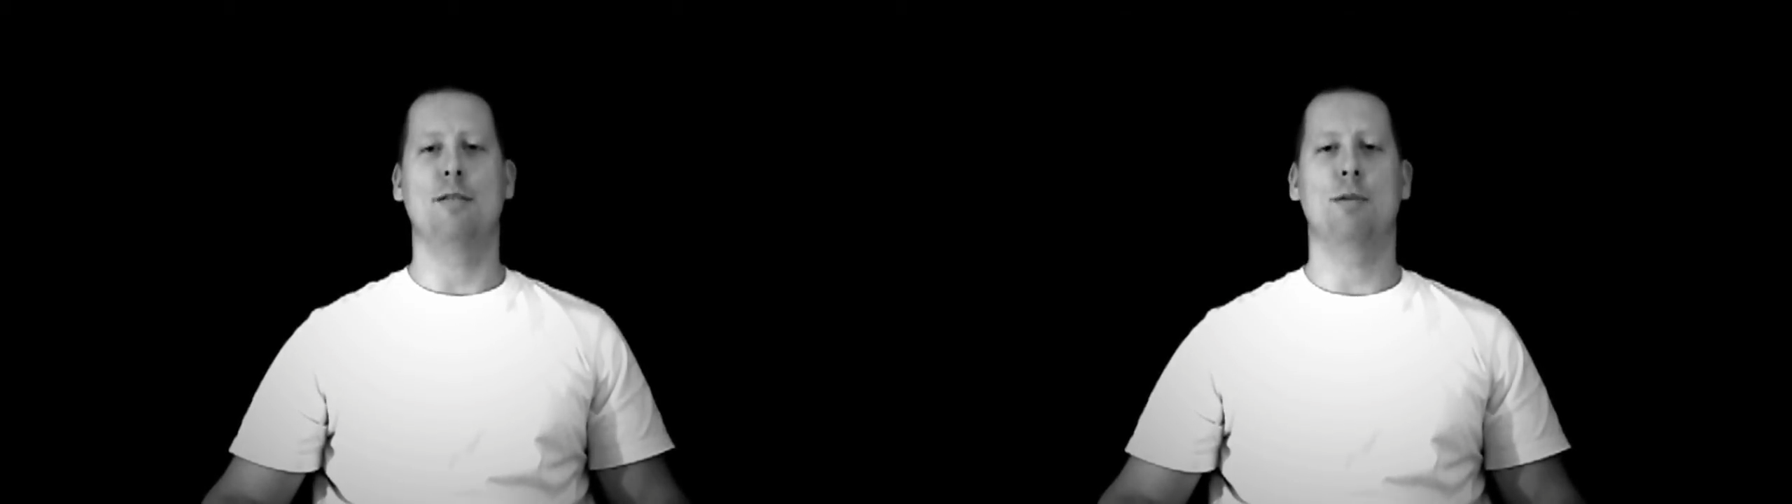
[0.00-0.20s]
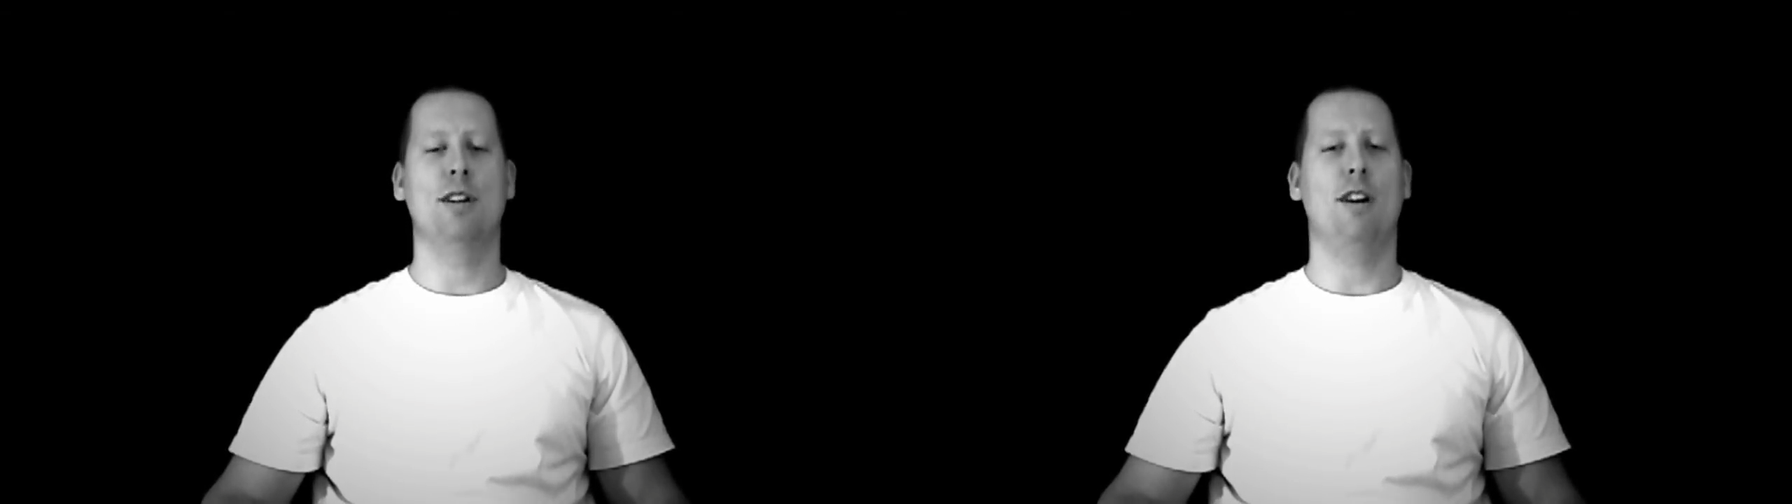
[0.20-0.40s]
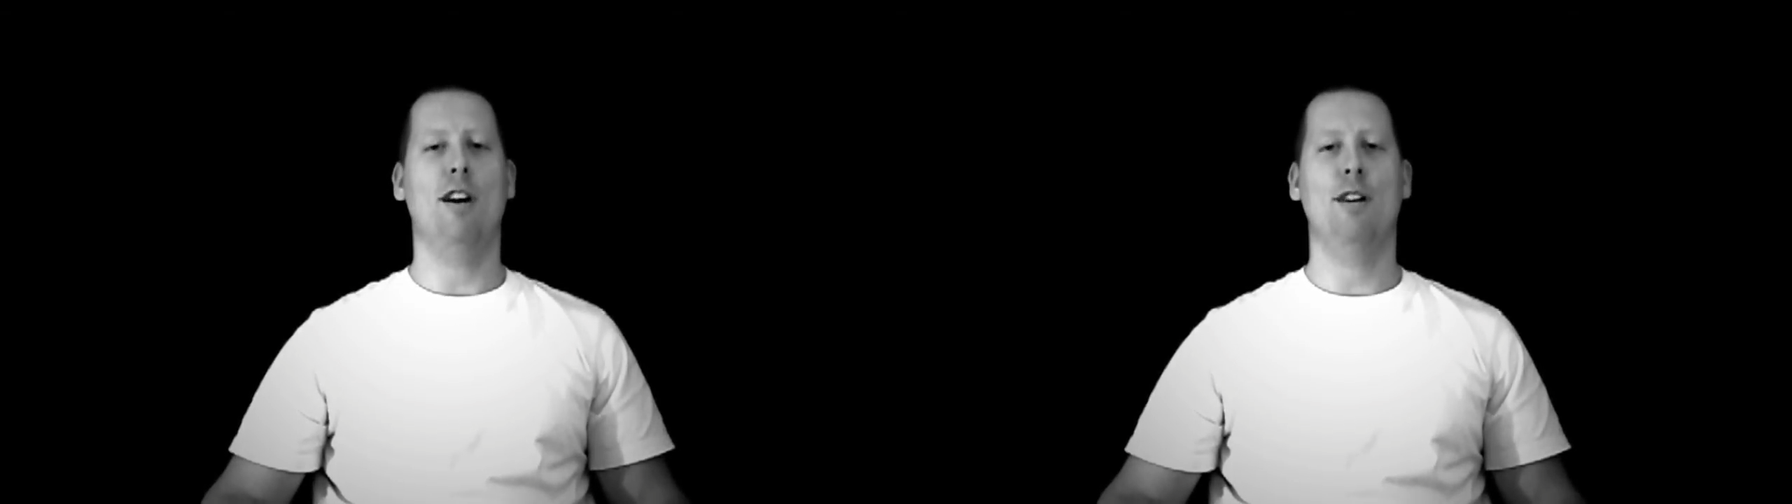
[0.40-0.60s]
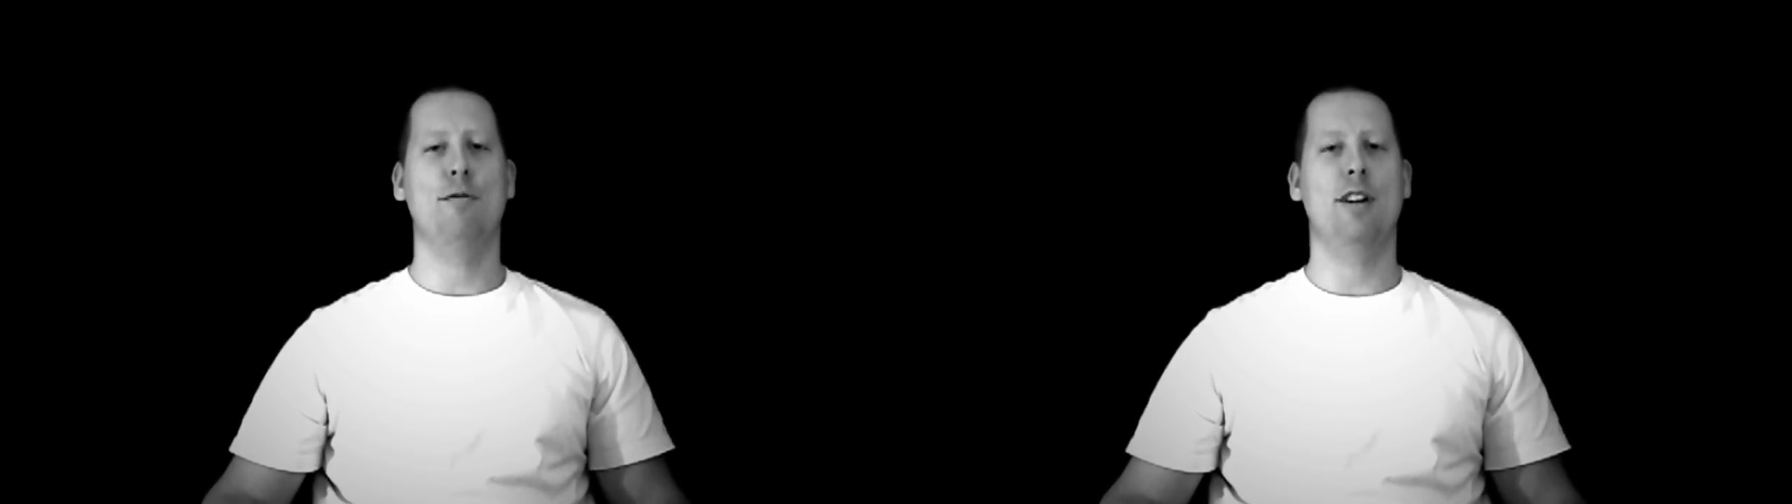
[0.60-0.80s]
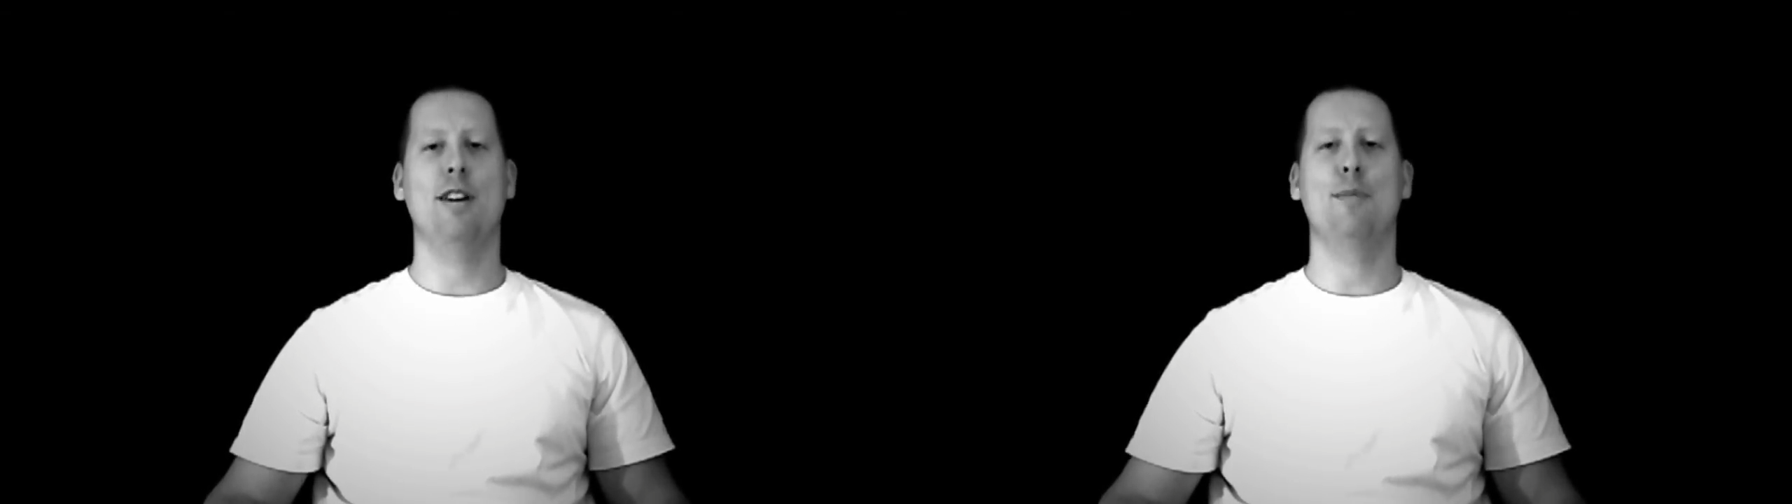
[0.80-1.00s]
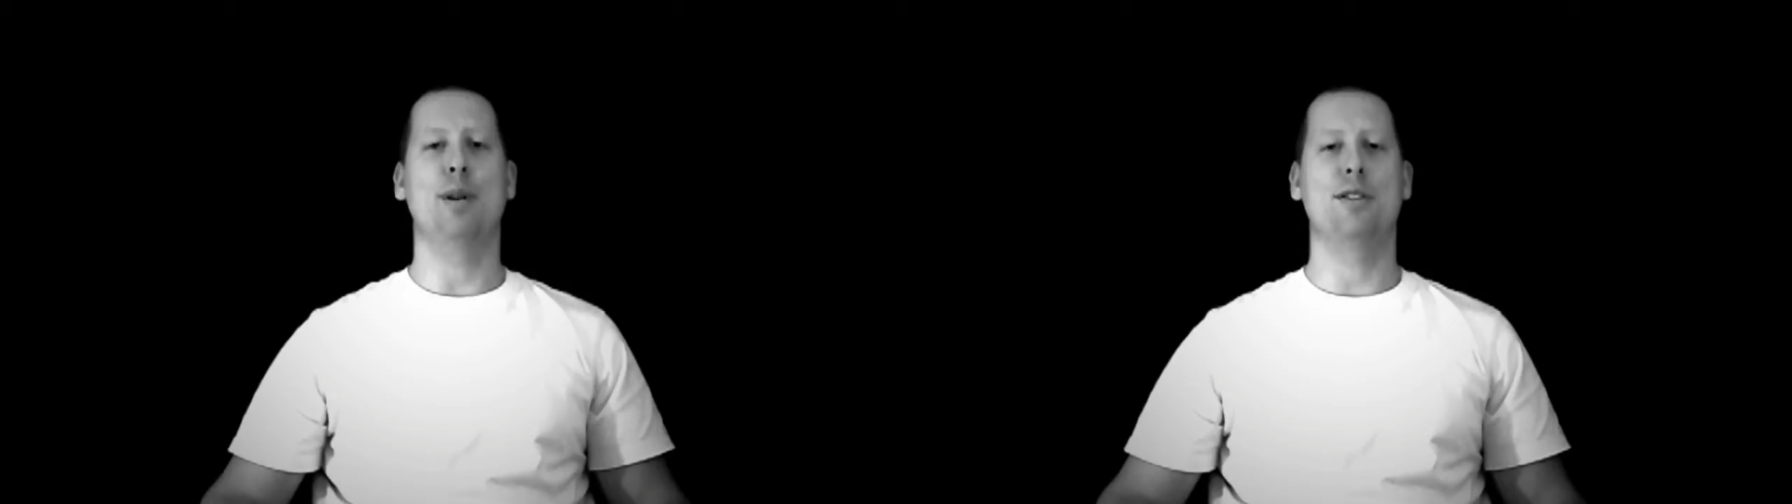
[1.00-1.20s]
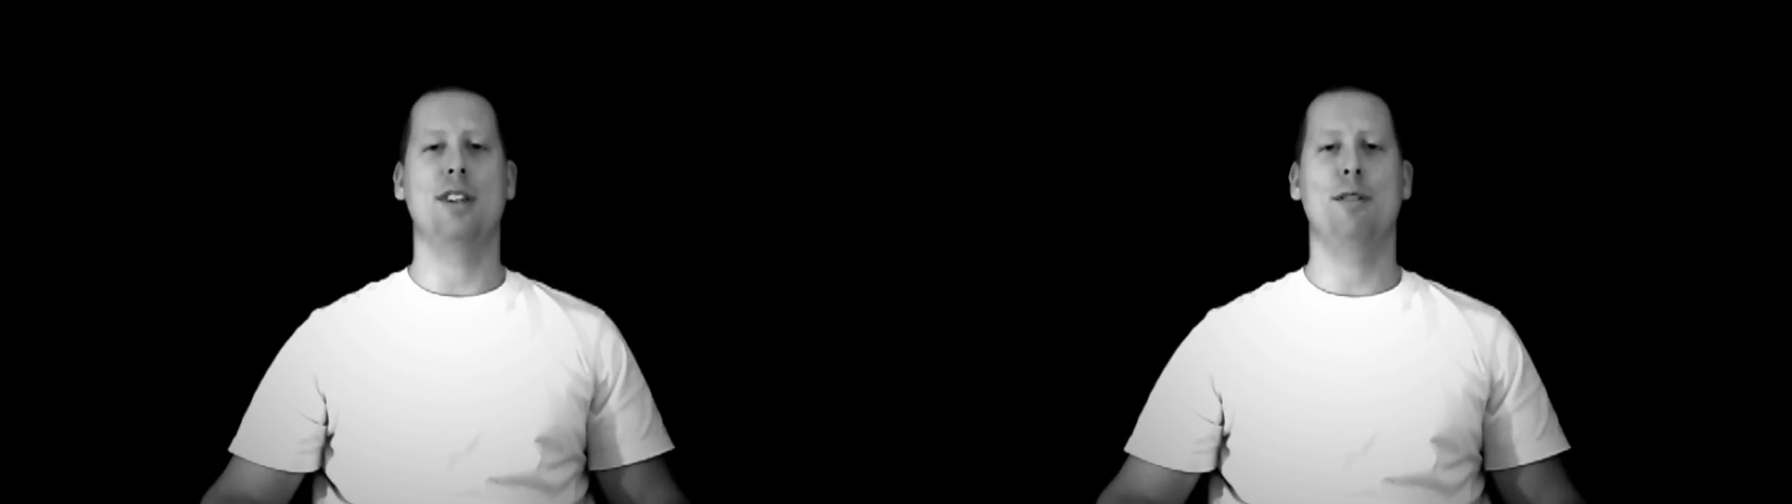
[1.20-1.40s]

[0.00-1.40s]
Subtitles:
we're all very busy.